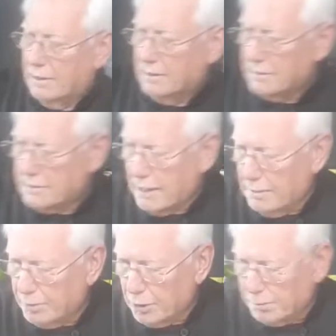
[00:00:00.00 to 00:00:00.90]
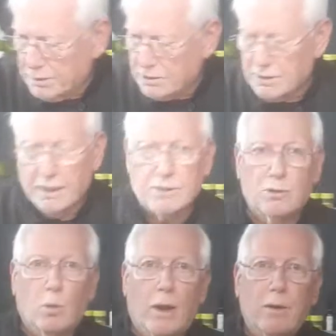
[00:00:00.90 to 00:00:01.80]
Same purpose as the
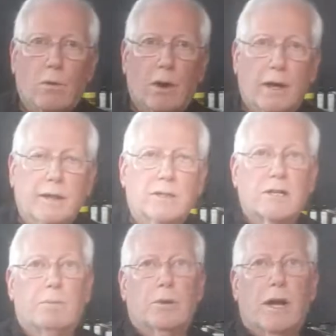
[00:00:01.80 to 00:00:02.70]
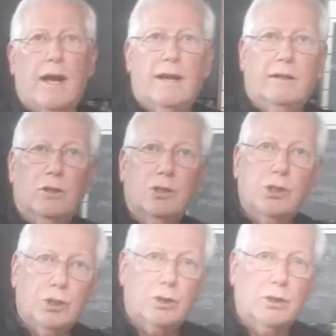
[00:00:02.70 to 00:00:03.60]
white wine, except we're not adding the
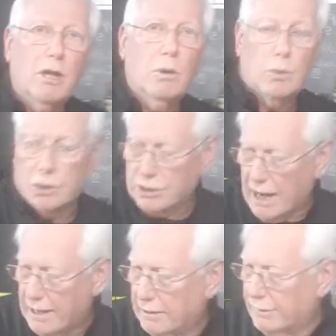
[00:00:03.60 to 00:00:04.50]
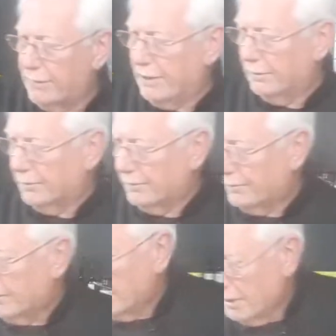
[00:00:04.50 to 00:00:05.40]
sugar, we're just adding the fennel.
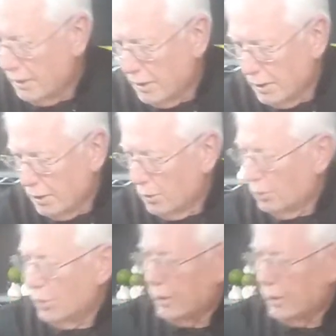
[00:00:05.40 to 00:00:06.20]
We're